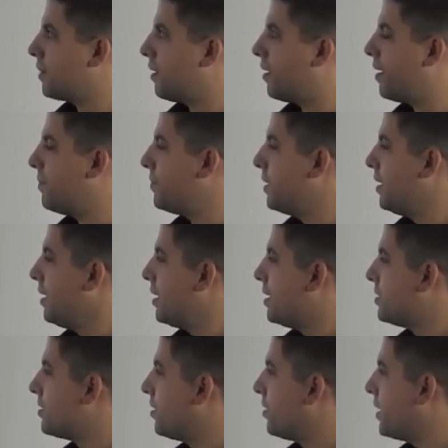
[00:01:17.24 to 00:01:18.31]
All right.
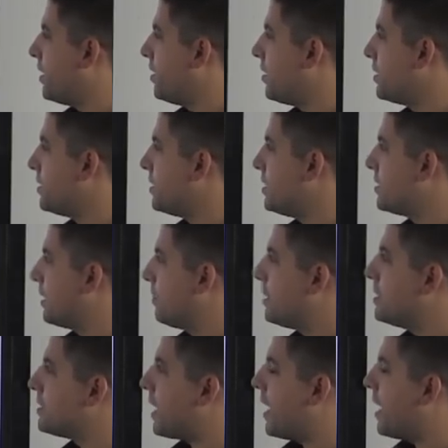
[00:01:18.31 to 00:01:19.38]
And so here you can see some of
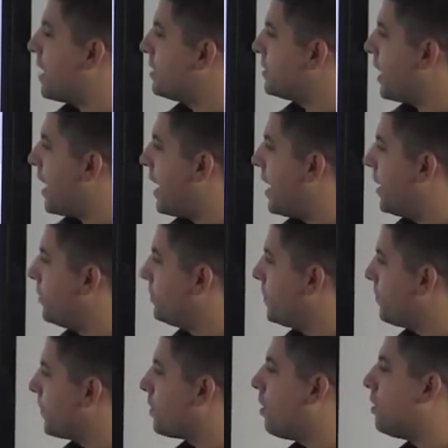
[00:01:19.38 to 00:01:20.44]
these ads have
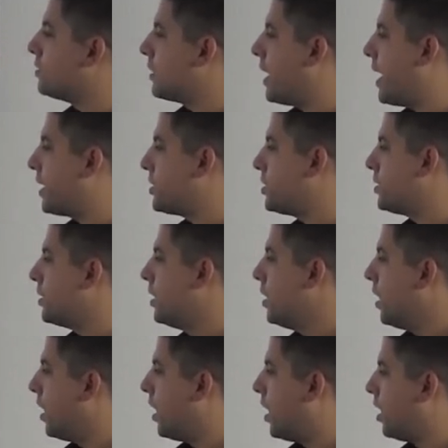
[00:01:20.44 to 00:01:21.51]
different calls to action.
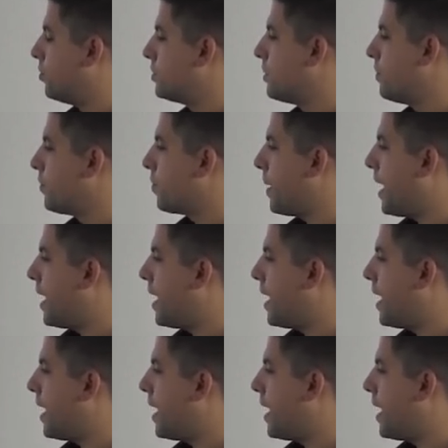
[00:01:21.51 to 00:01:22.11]
Some of them